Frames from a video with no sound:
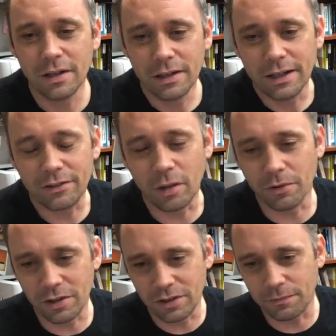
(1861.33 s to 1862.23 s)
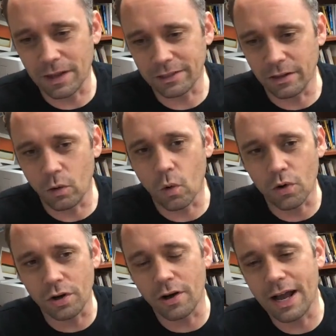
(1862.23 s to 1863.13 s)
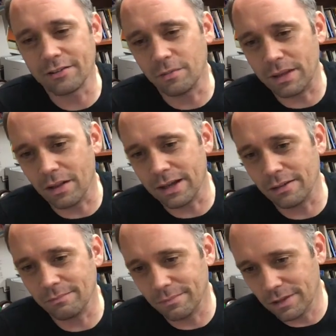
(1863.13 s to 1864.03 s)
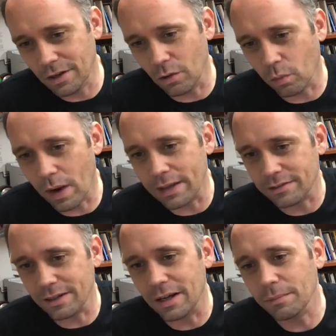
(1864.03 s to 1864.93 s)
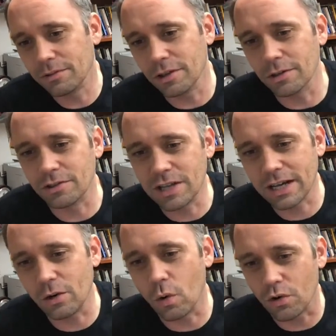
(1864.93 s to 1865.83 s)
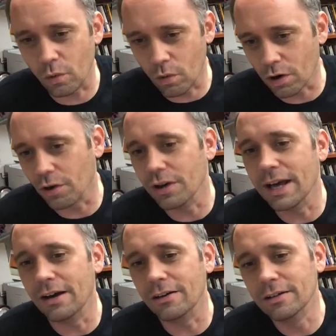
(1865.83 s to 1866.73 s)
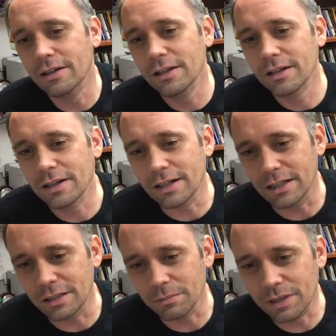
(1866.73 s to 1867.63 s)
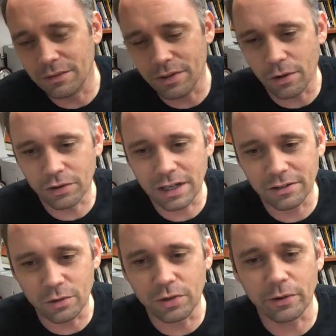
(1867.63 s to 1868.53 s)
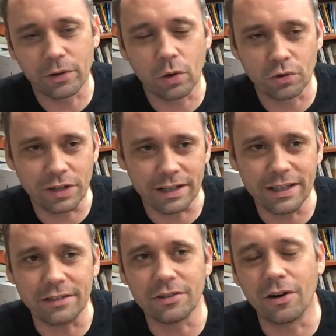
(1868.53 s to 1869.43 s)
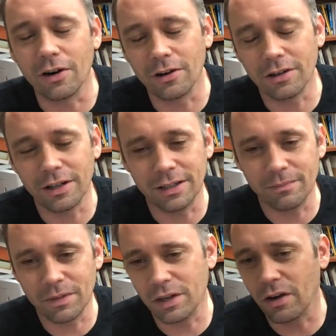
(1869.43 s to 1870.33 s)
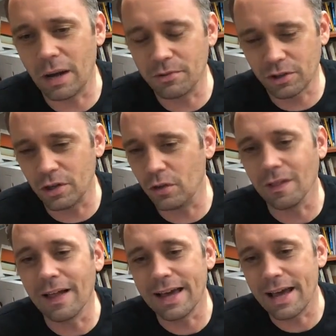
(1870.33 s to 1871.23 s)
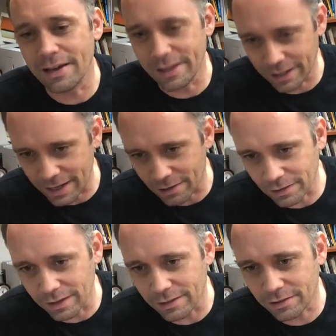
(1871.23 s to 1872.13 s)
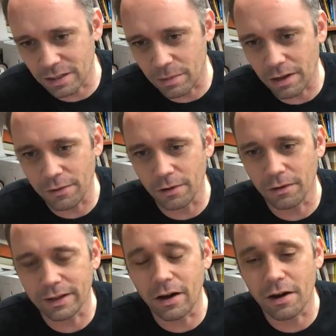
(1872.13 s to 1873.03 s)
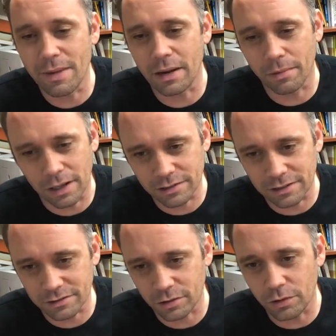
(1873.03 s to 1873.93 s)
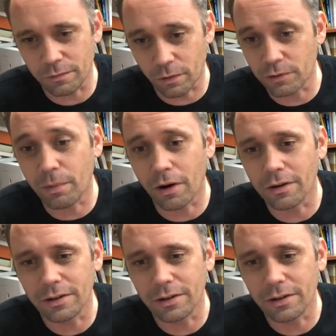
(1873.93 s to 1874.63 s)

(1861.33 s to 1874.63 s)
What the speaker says: it's almost as if like the order has to be like raised up. So second order worker now, given those kinds of new cultural techniques, are I'm just going to do the light editing now and let some other like automated process do the first part.